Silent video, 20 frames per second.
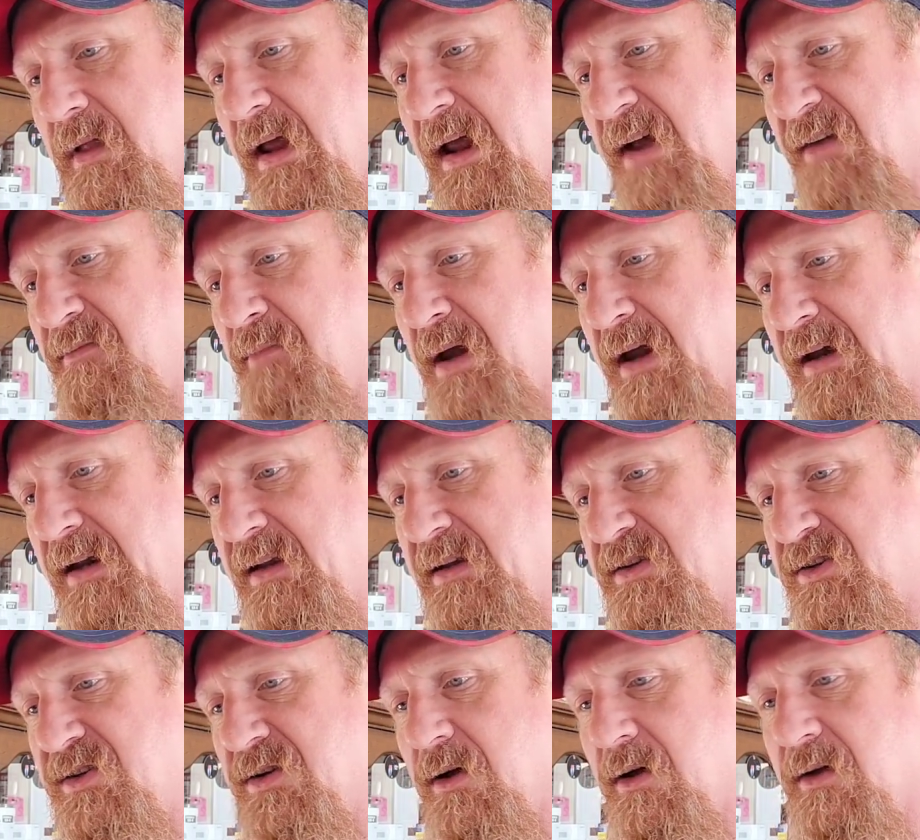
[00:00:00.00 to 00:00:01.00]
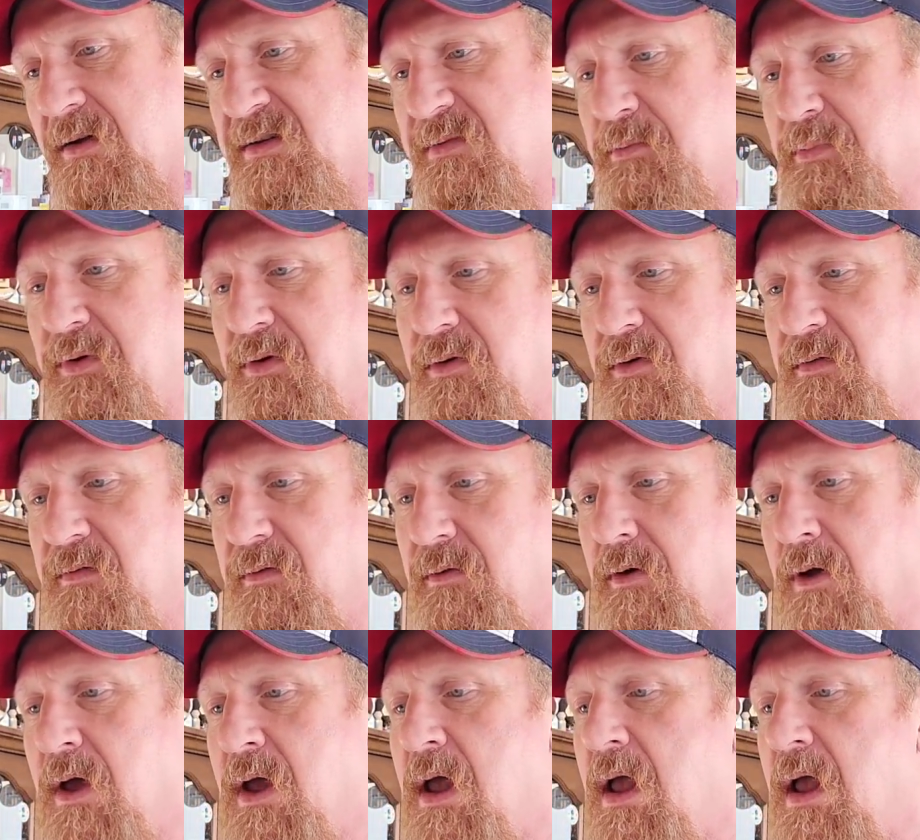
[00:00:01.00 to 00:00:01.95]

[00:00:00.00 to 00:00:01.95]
have managed, oh, it's beautiful,